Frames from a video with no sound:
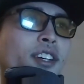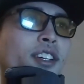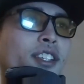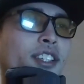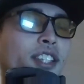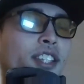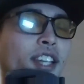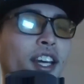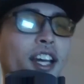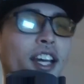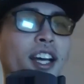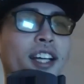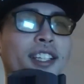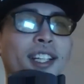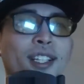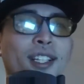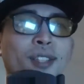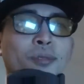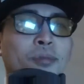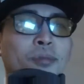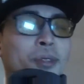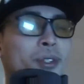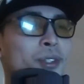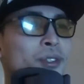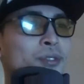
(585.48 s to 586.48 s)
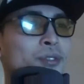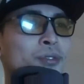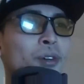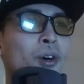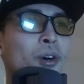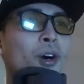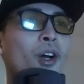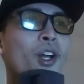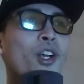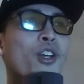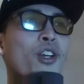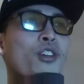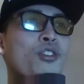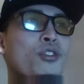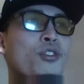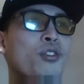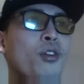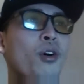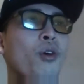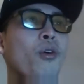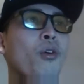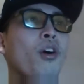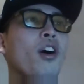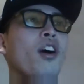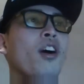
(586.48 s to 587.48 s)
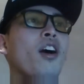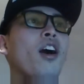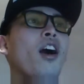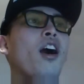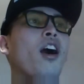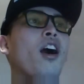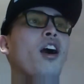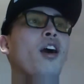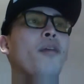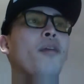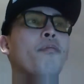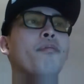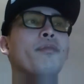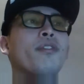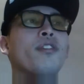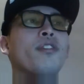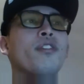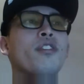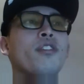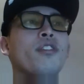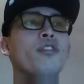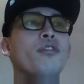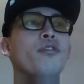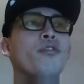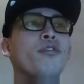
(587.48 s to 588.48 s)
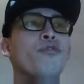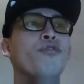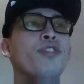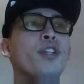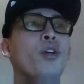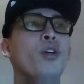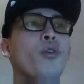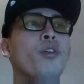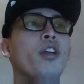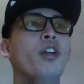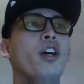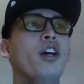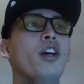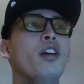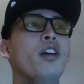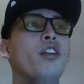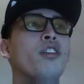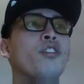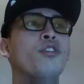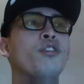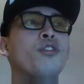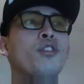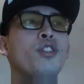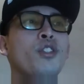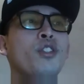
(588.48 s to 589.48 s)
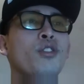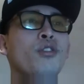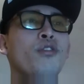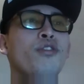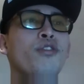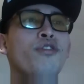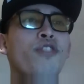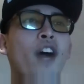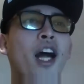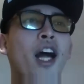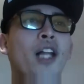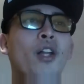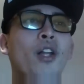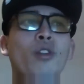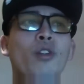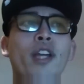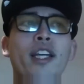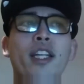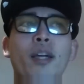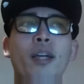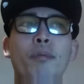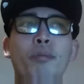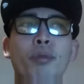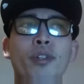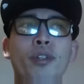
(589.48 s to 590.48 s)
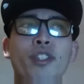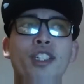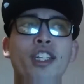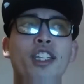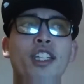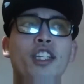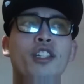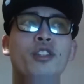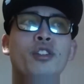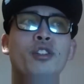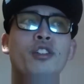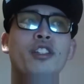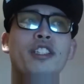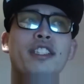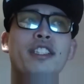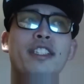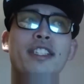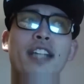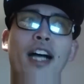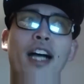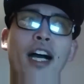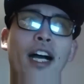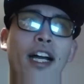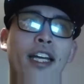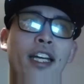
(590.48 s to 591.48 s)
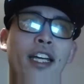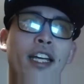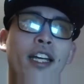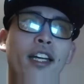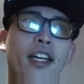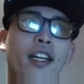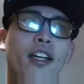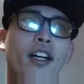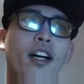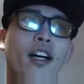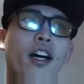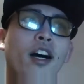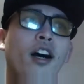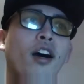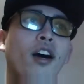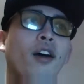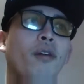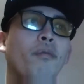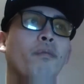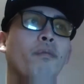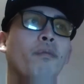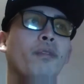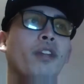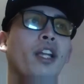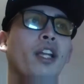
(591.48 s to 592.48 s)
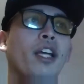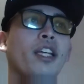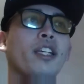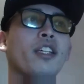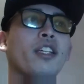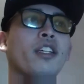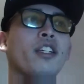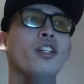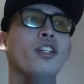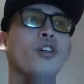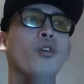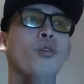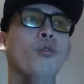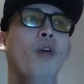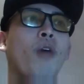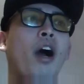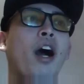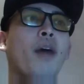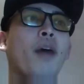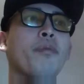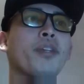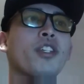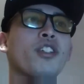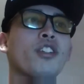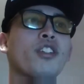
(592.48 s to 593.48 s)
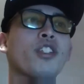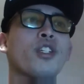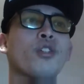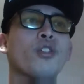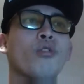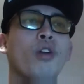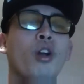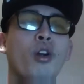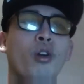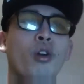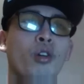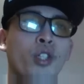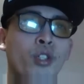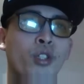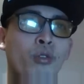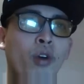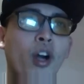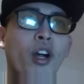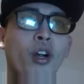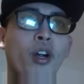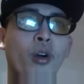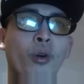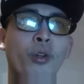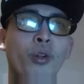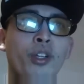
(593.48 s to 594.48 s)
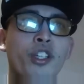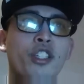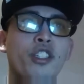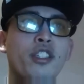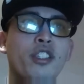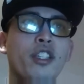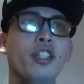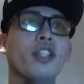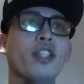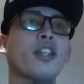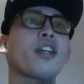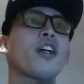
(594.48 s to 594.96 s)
Yeah, that's beautiful. So, Fiona, do you follow like a particular diet? Like, obviously you are a holistic